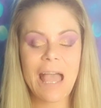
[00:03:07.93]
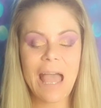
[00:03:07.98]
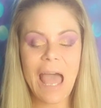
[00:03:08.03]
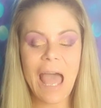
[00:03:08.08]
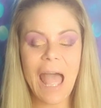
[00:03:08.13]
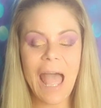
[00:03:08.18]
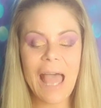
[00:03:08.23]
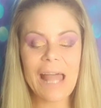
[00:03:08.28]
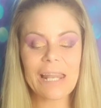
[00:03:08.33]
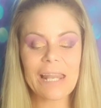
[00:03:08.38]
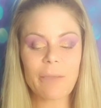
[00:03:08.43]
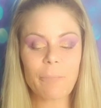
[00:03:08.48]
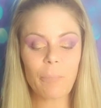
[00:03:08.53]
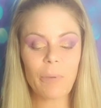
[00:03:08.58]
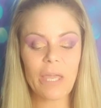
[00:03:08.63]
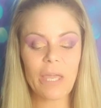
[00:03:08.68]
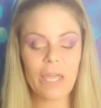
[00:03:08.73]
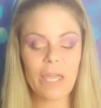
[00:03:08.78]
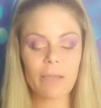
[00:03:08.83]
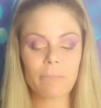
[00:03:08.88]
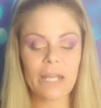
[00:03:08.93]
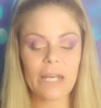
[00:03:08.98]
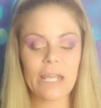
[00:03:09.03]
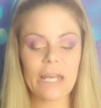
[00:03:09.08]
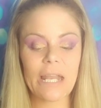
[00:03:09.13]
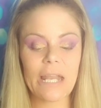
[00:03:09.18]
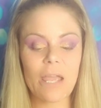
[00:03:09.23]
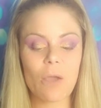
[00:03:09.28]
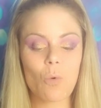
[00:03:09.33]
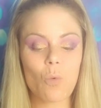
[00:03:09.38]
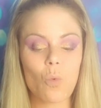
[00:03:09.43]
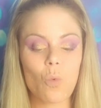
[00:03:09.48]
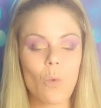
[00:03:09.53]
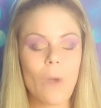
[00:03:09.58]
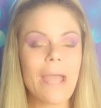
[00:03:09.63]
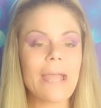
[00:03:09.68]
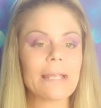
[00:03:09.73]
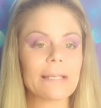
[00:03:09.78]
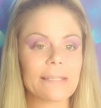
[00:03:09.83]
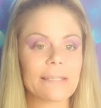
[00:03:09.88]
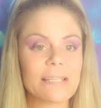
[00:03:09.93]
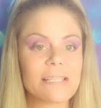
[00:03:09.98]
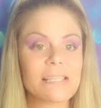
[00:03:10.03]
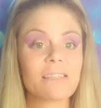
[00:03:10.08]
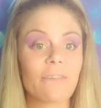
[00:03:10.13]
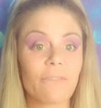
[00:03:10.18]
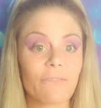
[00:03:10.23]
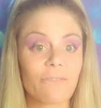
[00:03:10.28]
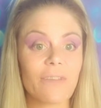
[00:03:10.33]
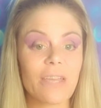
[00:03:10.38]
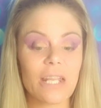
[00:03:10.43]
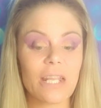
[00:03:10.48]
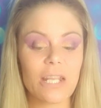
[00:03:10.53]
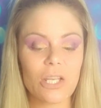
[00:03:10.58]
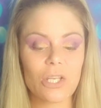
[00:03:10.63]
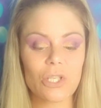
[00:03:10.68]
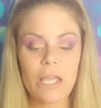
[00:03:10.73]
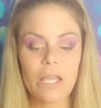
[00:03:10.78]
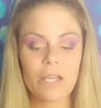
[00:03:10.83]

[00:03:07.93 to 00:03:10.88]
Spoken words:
highly pigmented, and weightless finish.